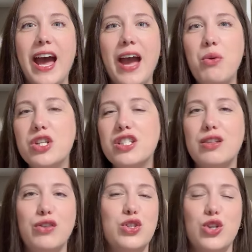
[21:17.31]
I would just
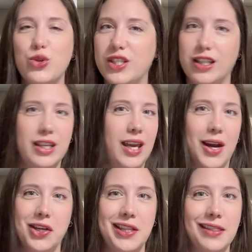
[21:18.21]
feel so silly
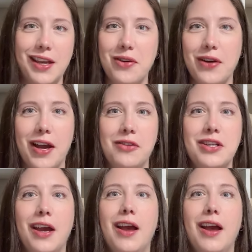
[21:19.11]
carrying that thing around.